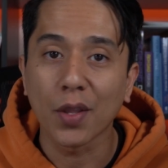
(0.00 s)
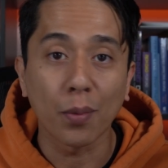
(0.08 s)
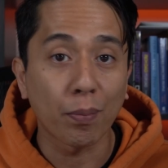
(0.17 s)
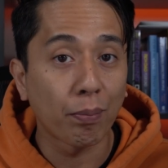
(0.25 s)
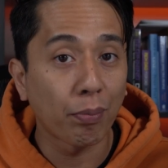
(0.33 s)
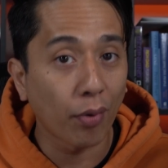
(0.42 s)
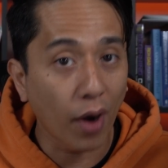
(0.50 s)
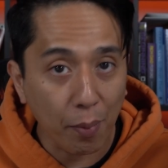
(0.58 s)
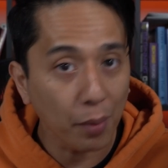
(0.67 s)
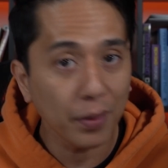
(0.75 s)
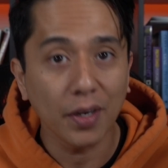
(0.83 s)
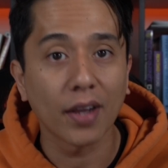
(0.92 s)
that you're
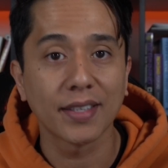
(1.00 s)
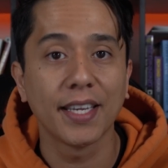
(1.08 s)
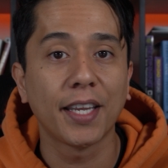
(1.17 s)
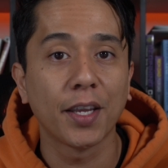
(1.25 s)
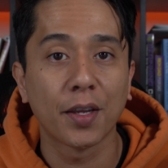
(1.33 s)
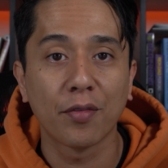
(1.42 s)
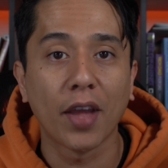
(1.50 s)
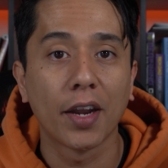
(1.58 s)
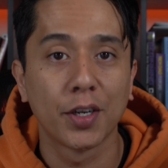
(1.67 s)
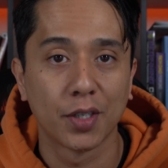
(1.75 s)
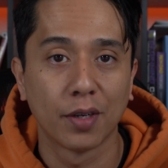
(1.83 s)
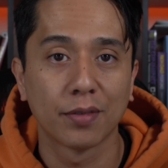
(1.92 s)
probably not taking
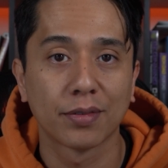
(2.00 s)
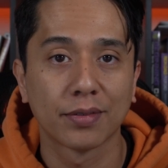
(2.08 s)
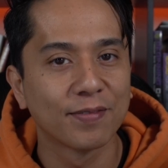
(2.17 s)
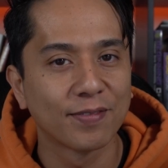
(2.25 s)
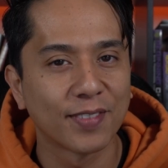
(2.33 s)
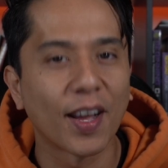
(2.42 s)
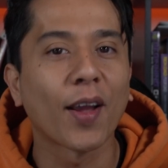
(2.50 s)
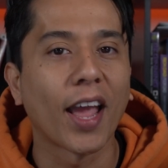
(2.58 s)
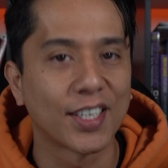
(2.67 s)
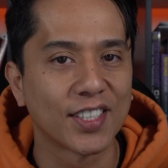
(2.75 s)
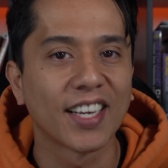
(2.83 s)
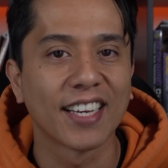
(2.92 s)
advantage of. I'll
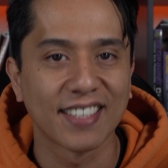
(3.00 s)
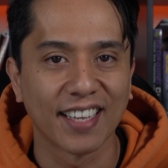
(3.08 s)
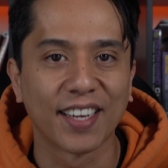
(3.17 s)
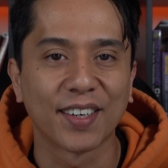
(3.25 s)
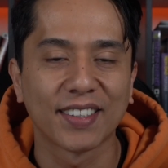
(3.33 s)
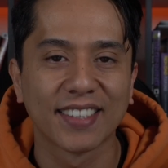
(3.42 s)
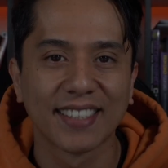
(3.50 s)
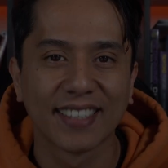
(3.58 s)
catch you guys later.